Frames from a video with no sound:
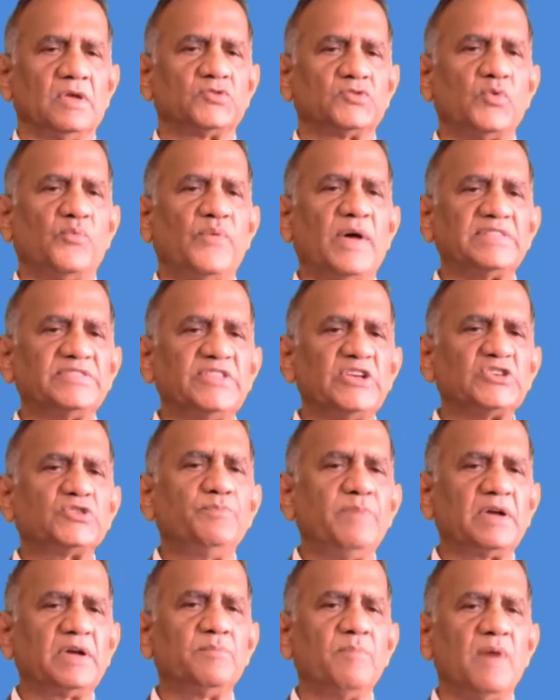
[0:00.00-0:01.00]
So for
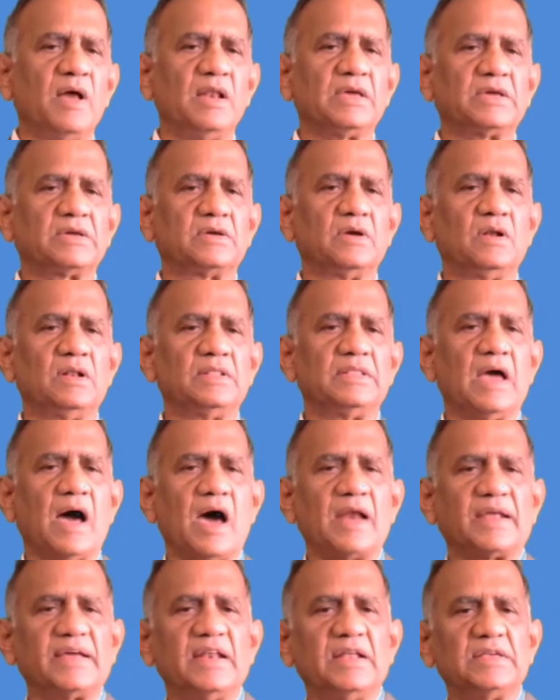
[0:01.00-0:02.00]
this big molecule, the
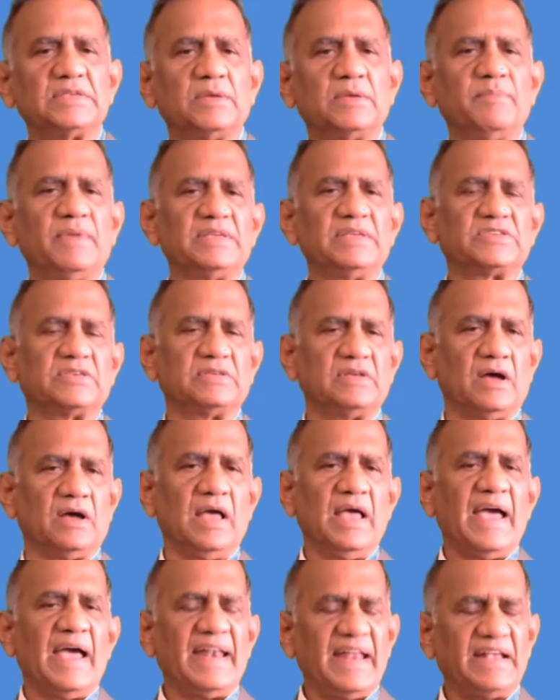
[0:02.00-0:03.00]
organism is,
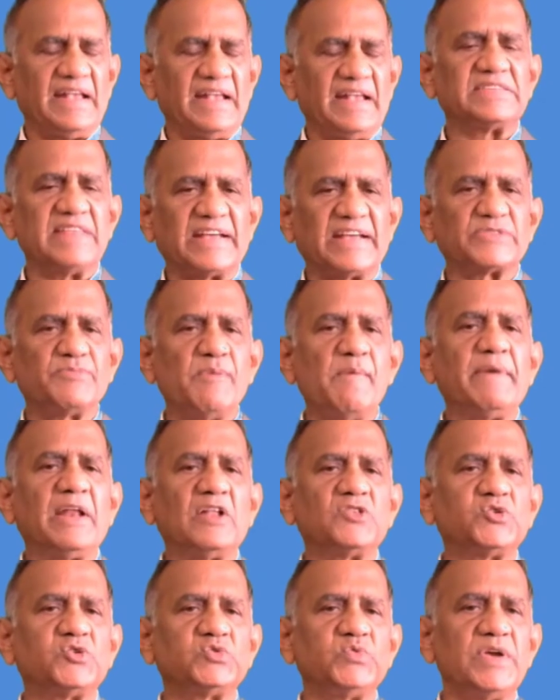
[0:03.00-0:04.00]
it is an
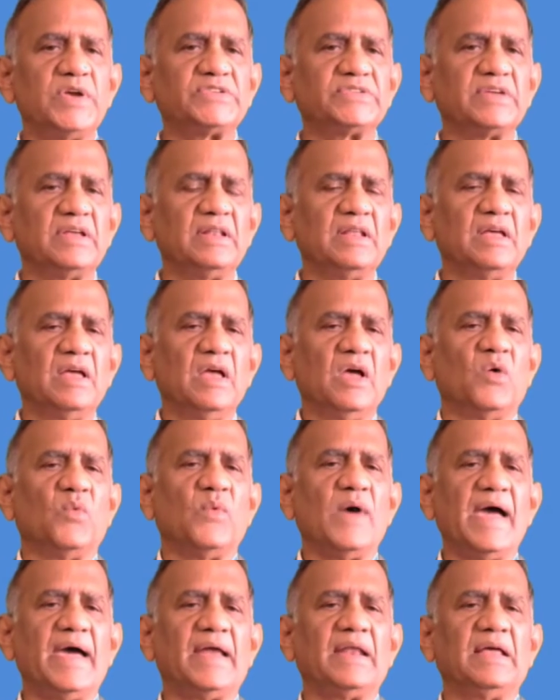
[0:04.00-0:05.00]
experimental situation
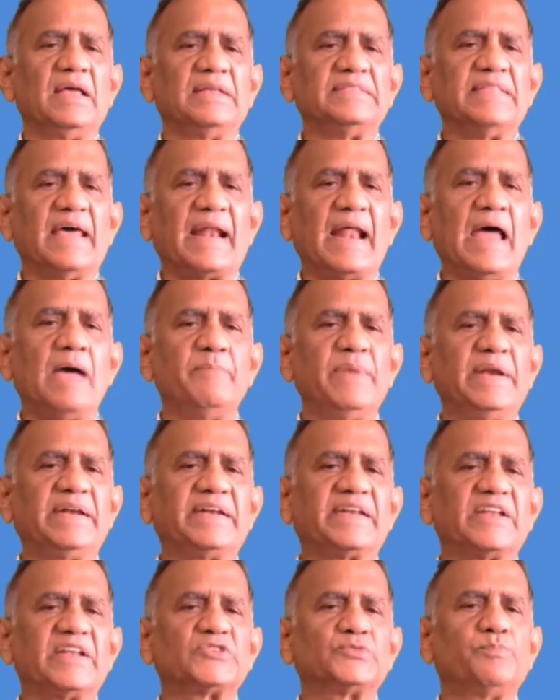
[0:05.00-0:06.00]
where the
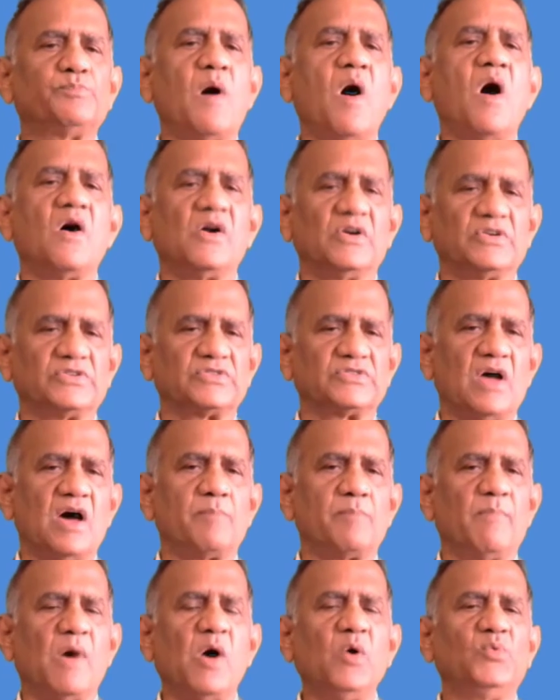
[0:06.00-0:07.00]
rabbit responds
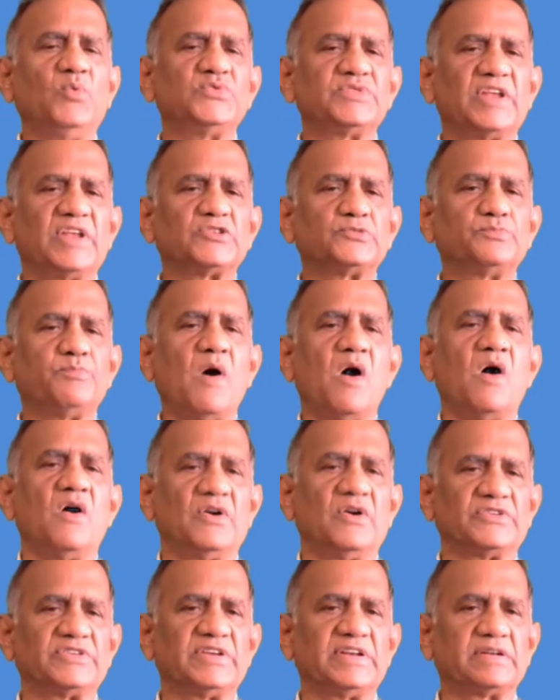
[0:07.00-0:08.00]
or mouse
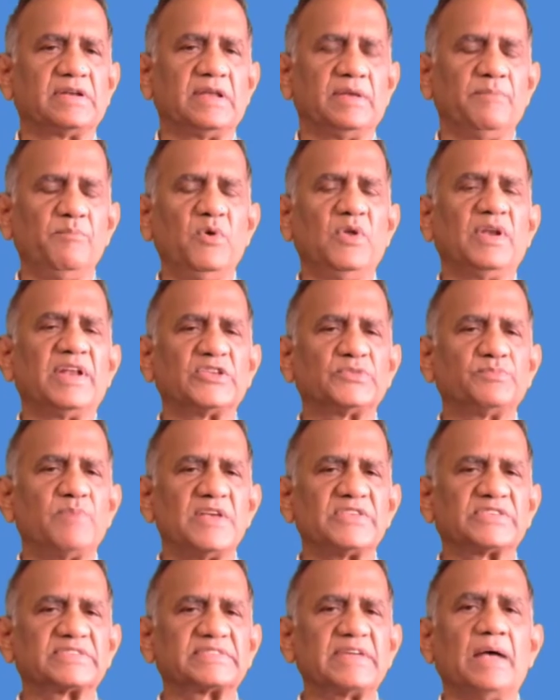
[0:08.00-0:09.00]
responds, the immune
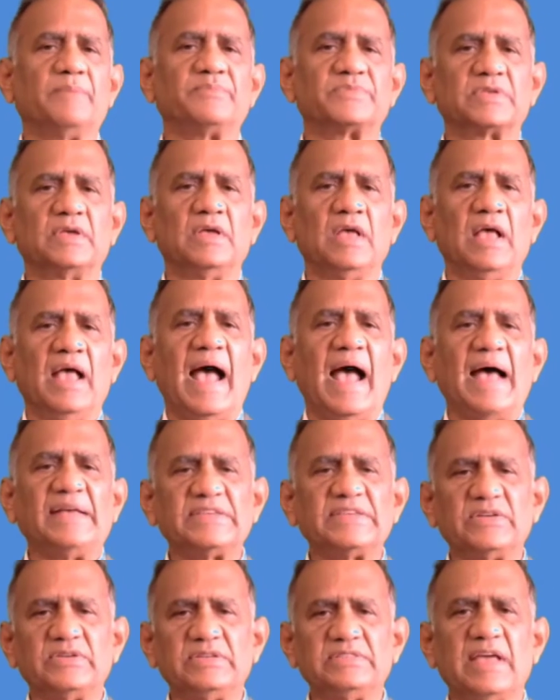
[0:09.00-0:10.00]
response comes.
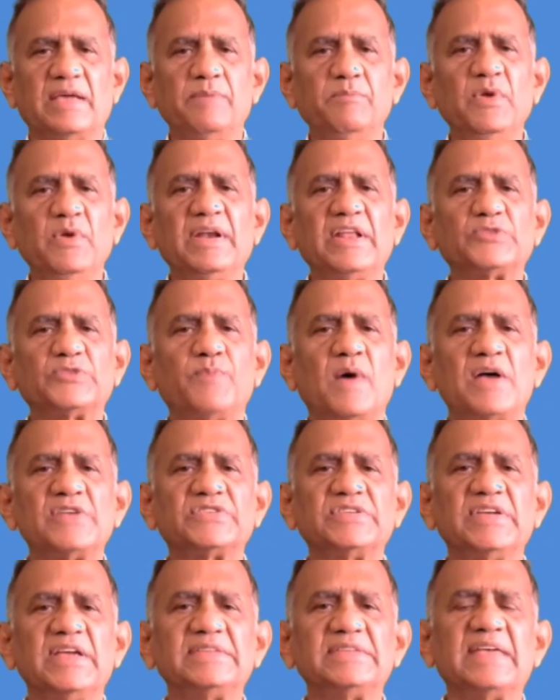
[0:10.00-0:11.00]
As a result, the immune
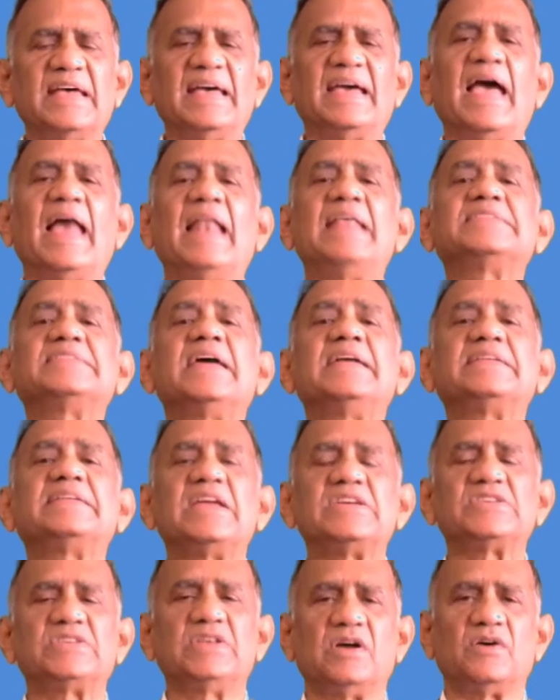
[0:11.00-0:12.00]
response is
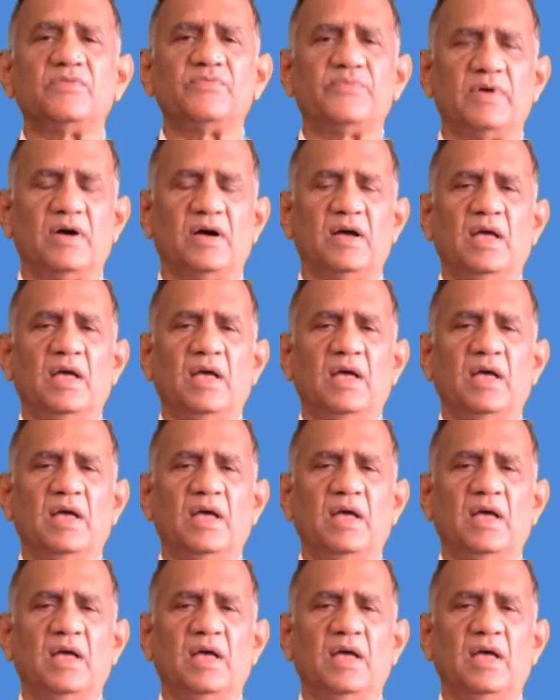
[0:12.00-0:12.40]
elicitation of